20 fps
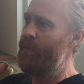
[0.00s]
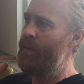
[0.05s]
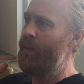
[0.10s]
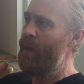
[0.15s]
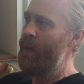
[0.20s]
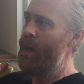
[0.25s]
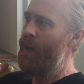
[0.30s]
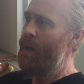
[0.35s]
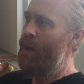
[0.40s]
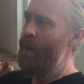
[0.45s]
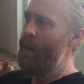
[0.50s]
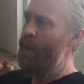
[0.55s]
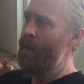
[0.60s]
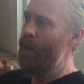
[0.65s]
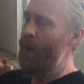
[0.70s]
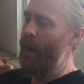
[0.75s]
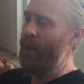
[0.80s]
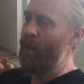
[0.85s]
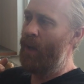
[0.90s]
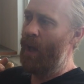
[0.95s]

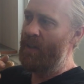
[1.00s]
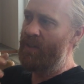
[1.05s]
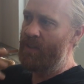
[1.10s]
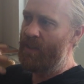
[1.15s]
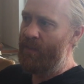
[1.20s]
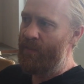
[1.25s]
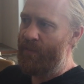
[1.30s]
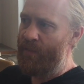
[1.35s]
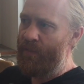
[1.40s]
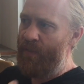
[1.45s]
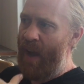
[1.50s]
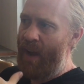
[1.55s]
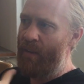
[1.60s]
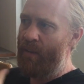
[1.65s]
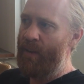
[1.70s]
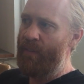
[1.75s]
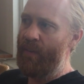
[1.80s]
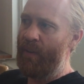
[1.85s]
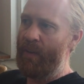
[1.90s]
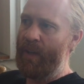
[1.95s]
you know, I lost a
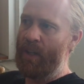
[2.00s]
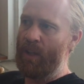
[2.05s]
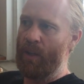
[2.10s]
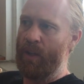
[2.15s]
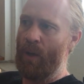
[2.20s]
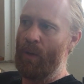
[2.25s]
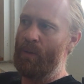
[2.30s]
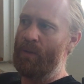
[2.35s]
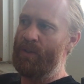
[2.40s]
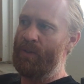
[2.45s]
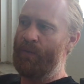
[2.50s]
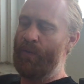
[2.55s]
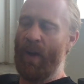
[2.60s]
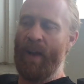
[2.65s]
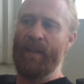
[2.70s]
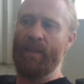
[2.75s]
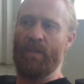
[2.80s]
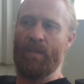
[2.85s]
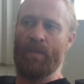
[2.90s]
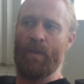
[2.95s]
very, very close
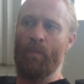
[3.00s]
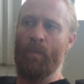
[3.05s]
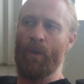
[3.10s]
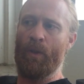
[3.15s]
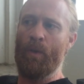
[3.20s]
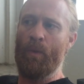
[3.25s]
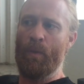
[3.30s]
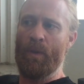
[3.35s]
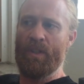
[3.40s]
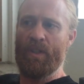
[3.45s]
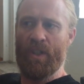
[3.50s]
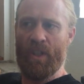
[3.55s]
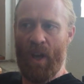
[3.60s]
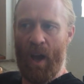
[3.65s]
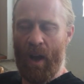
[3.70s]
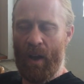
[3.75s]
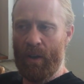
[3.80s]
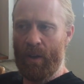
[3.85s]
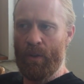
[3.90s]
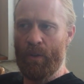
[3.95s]
friend, someone who was
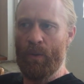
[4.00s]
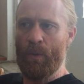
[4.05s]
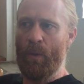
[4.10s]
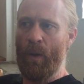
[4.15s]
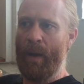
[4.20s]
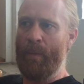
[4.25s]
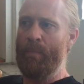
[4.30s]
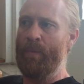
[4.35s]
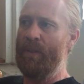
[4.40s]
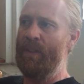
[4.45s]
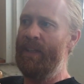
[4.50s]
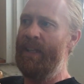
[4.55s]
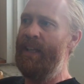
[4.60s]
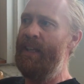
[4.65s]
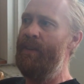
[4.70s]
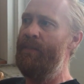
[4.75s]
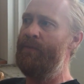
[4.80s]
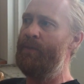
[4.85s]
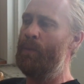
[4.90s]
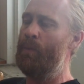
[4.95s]
young and who I
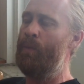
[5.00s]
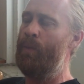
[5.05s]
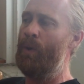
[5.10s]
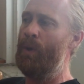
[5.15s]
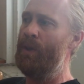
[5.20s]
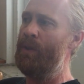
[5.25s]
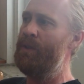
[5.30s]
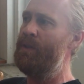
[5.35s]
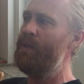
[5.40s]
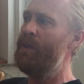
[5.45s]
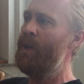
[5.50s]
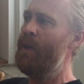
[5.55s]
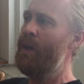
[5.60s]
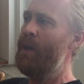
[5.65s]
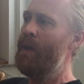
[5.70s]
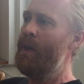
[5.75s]
believed would